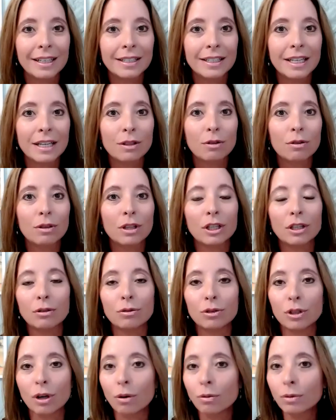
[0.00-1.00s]
It's either that you
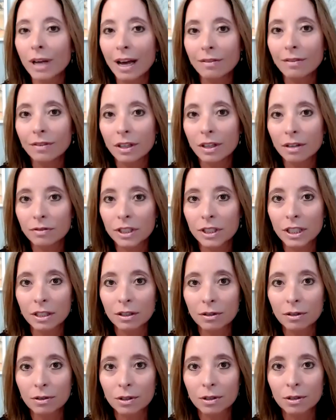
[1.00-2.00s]
don't have enough
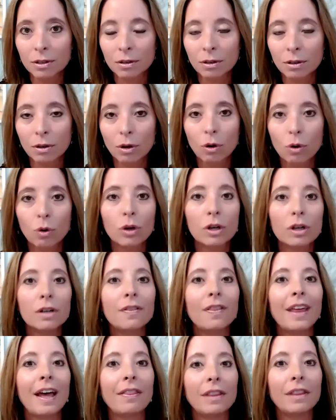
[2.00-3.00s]
tears
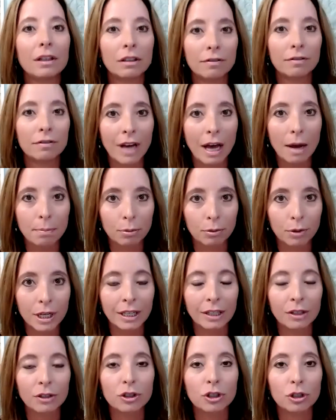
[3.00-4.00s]
or that they're
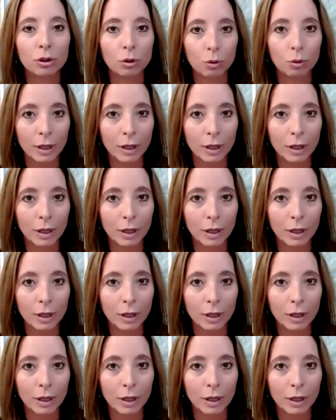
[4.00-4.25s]
evaporating too